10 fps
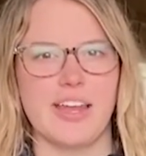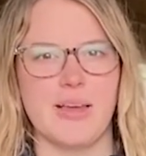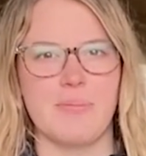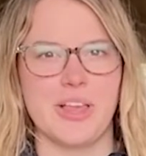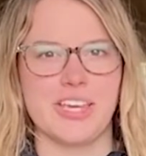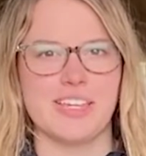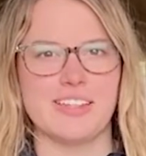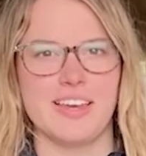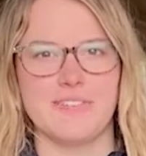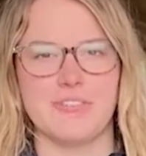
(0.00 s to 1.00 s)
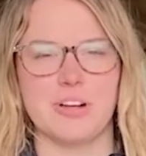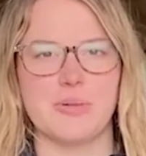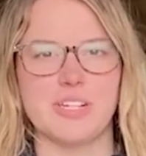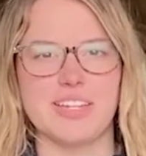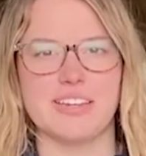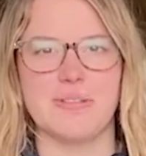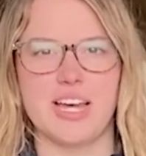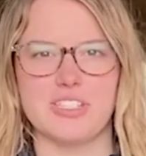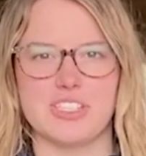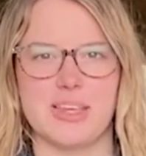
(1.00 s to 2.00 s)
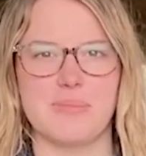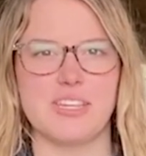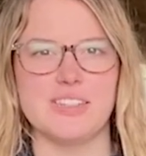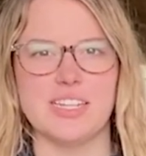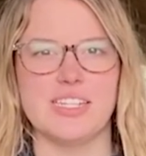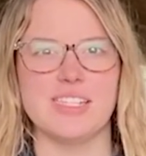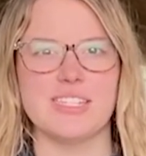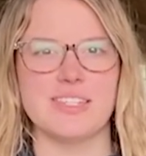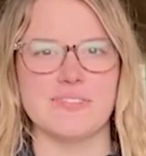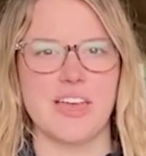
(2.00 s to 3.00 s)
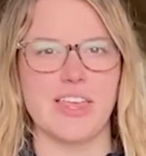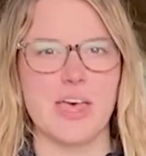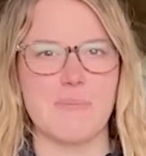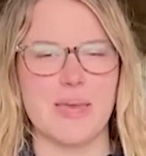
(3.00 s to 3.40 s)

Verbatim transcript: and I'm looking forward to watching them continue to develop